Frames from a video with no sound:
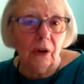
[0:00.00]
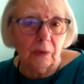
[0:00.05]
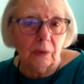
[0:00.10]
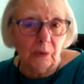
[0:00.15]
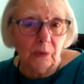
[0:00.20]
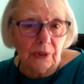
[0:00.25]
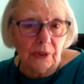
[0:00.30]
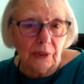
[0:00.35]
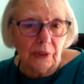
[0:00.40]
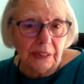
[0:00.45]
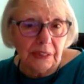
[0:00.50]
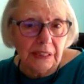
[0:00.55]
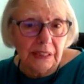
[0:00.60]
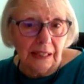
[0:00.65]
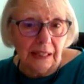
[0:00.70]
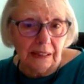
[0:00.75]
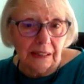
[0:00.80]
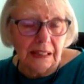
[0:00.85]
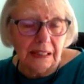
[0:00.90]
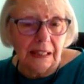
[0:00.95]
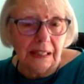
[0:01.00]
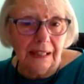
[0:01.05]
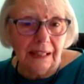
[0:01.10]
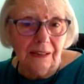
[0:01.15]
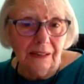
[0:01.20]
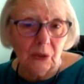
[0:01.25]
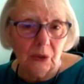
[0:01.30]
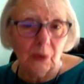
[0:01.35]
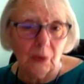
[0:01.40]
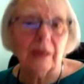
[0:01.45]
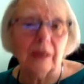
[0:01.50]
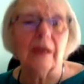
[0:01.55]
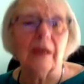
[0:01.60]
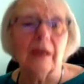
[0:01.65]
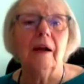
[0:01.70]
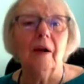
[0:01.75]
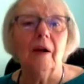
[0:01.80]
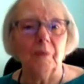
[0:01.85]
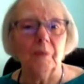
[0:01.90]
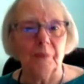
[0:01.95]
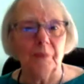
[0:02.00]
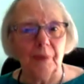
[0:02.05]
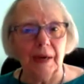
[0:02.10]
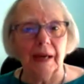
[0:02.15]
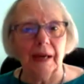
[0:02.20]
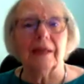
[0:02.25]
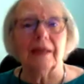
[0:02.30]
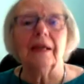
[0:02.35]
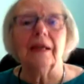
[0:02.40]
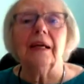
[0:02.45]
it was going to take to get to it, but